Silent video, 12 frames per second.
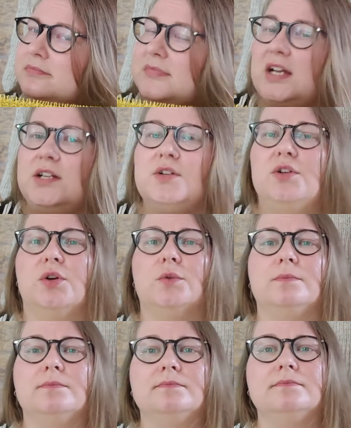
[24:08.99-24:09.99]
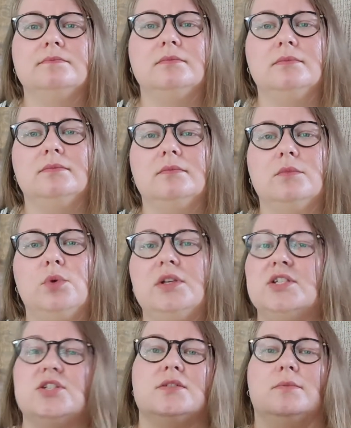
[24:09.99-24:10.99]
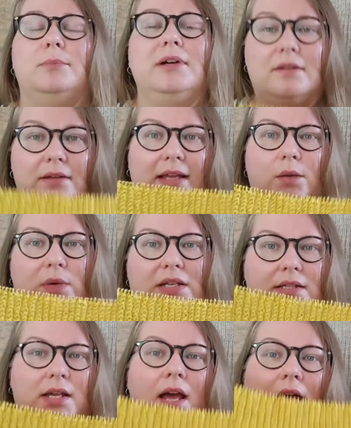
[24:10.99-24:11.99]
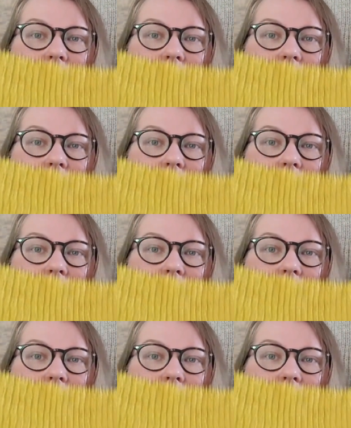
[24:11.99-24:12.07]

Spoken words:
I don't know. We'll just, but anyways,